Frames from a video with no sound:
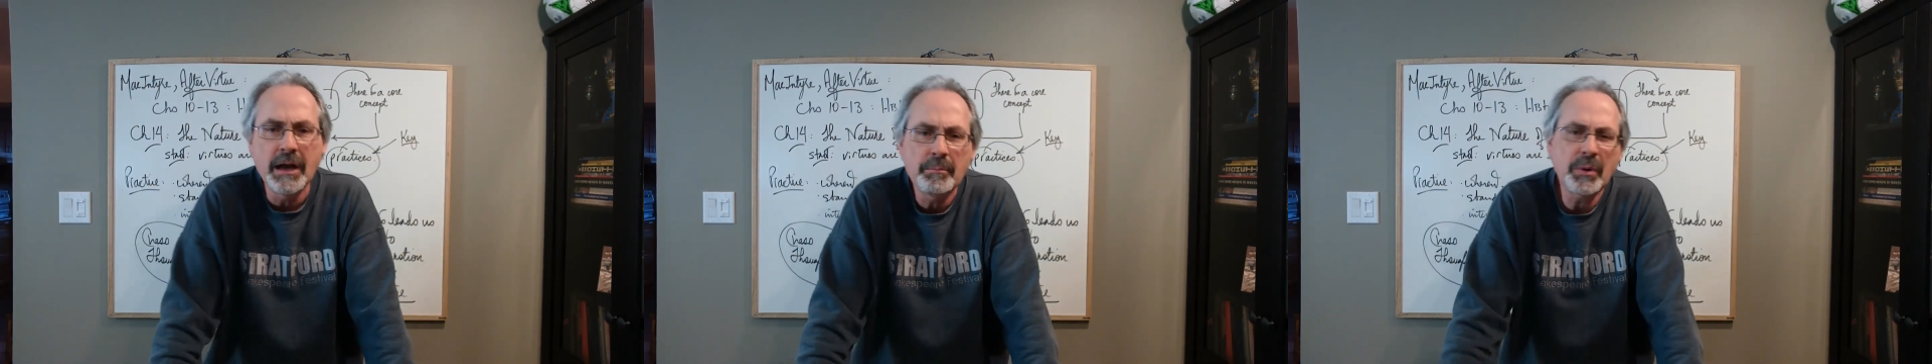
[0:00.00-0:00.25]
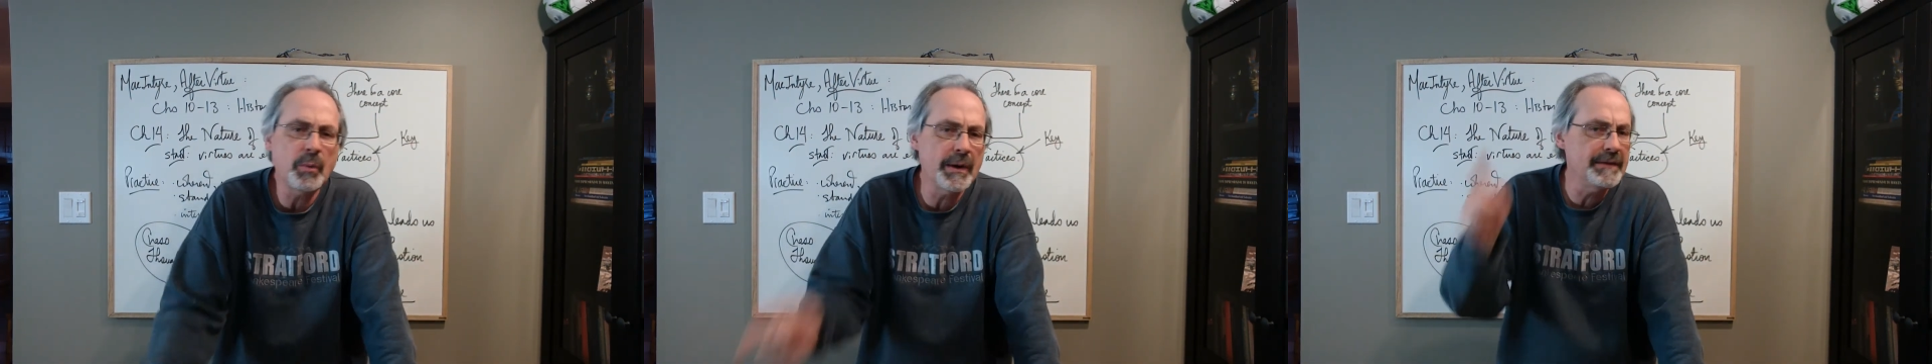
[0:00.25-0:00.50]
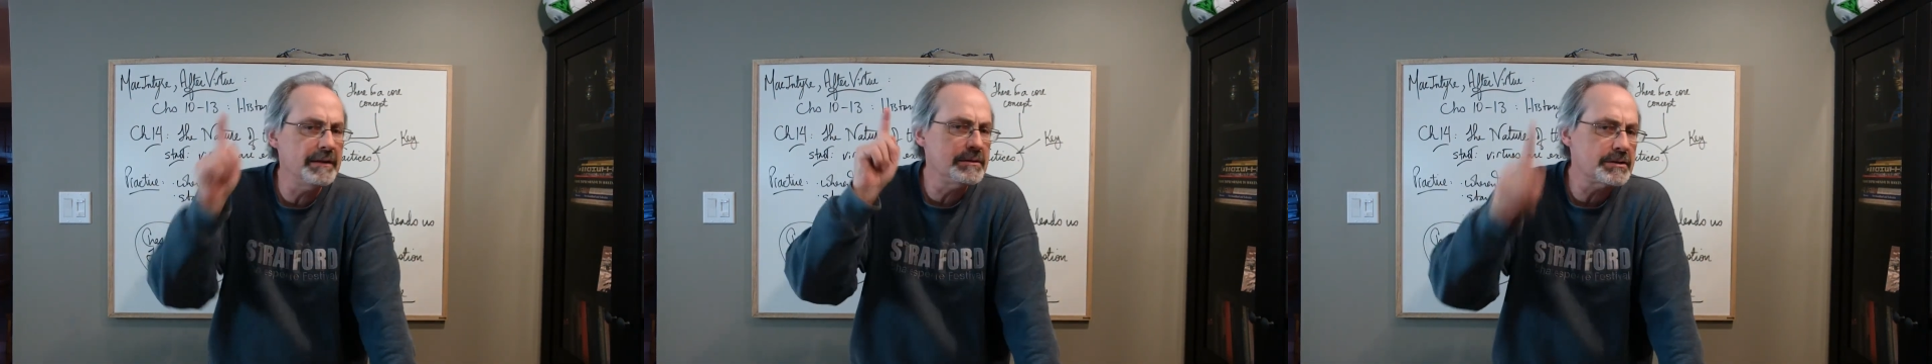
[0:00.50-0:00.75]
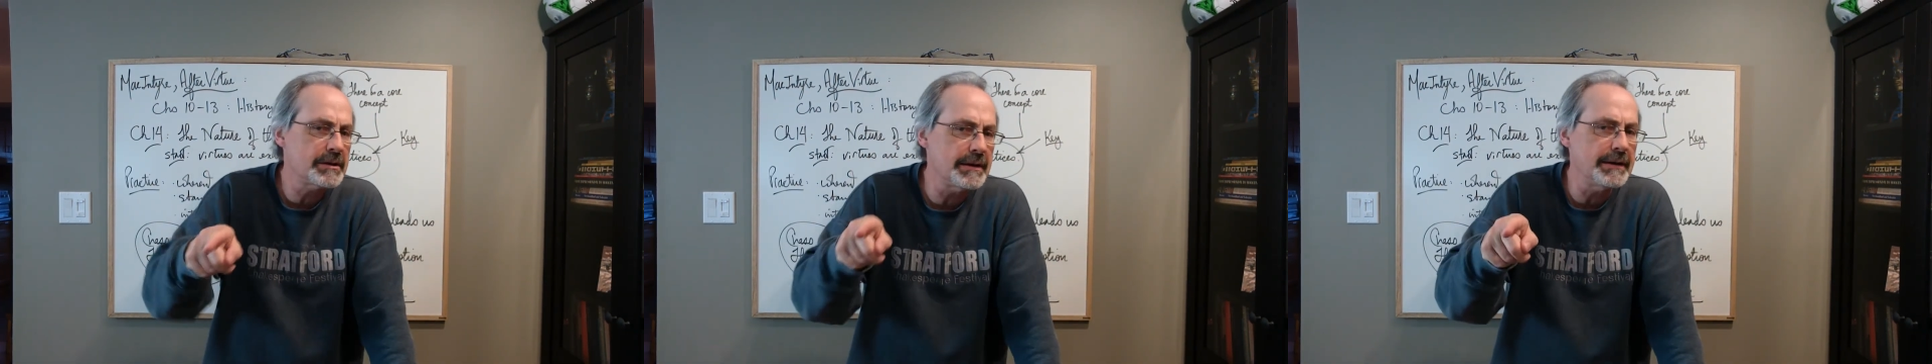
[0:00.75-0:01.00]
But when the
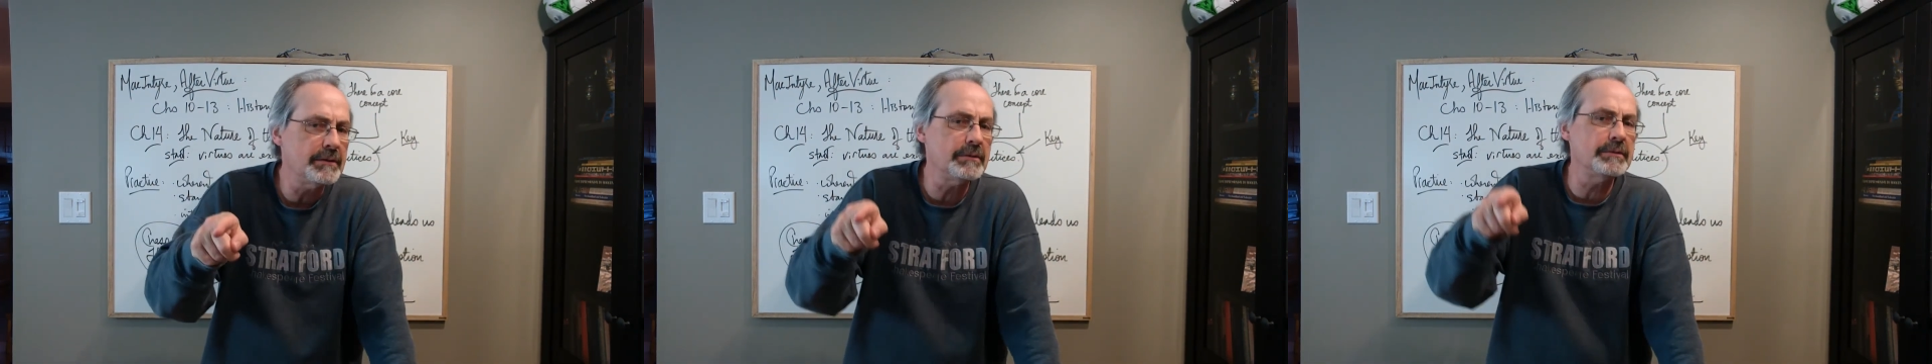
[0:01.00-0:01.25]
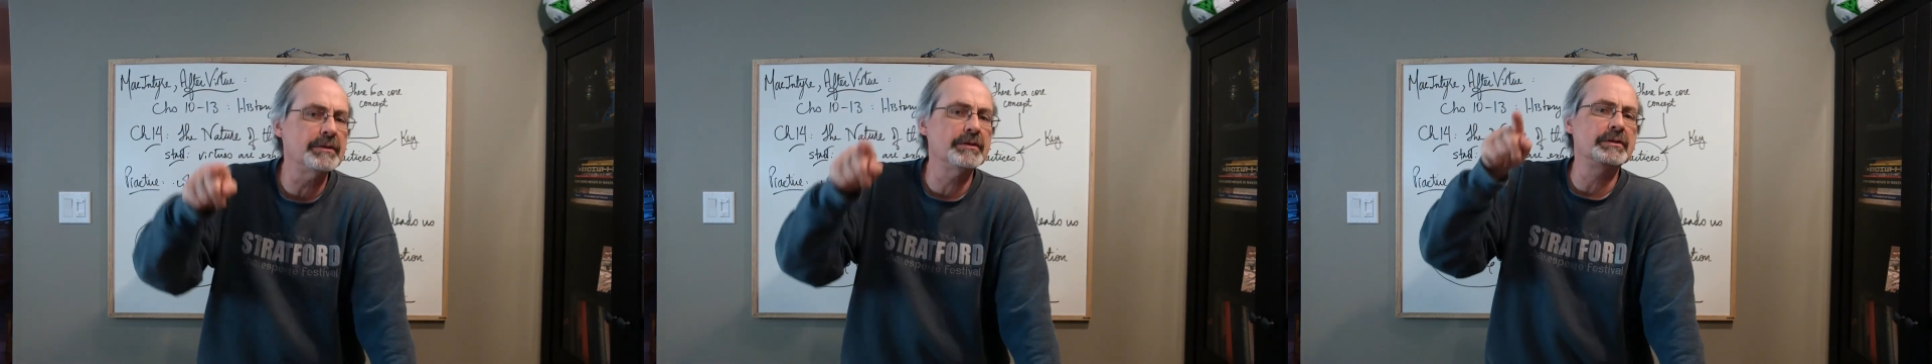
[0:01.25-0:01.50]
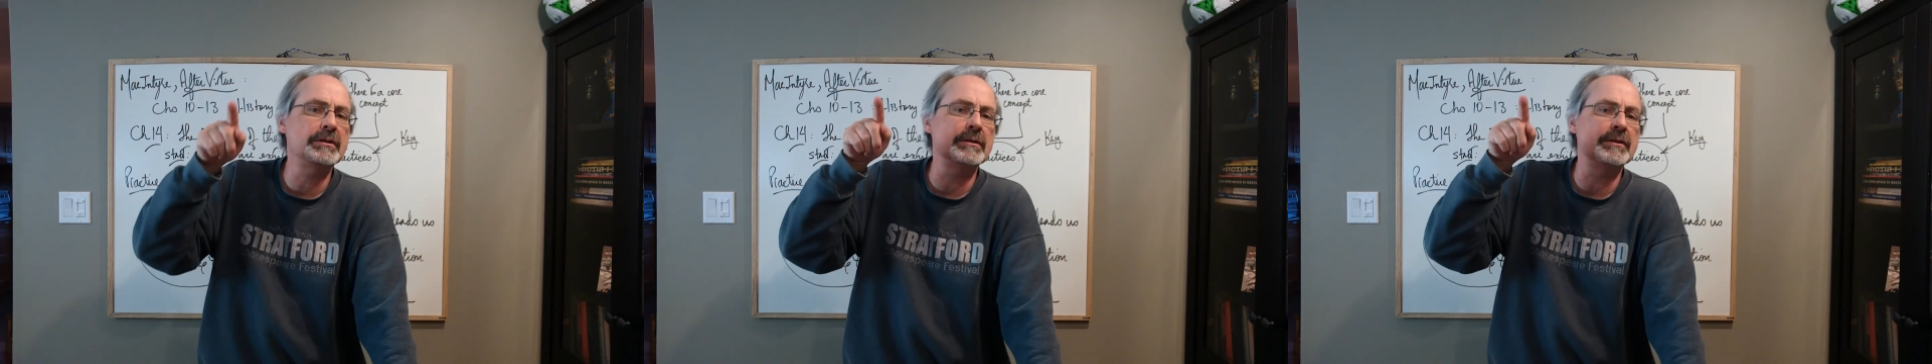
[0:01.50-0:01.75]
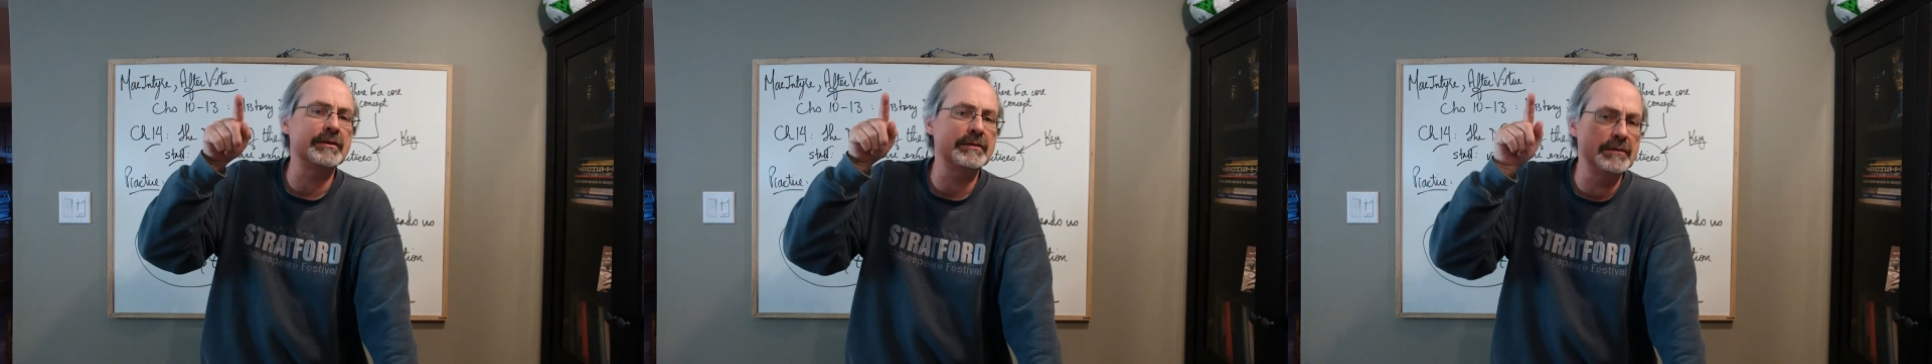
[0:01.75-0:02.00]
child
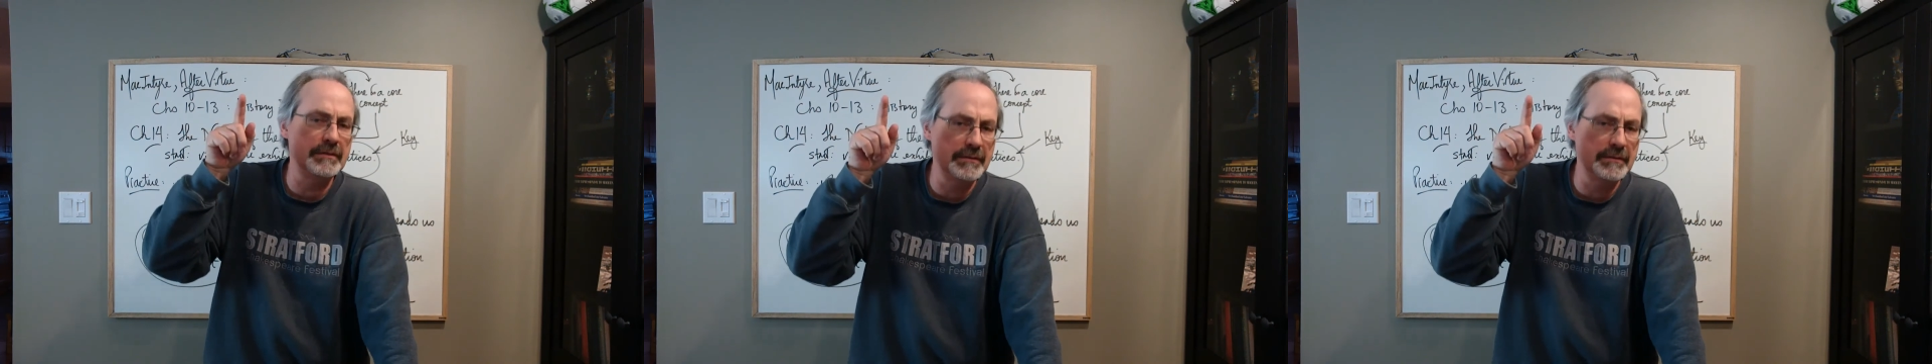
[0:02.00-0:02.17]
starts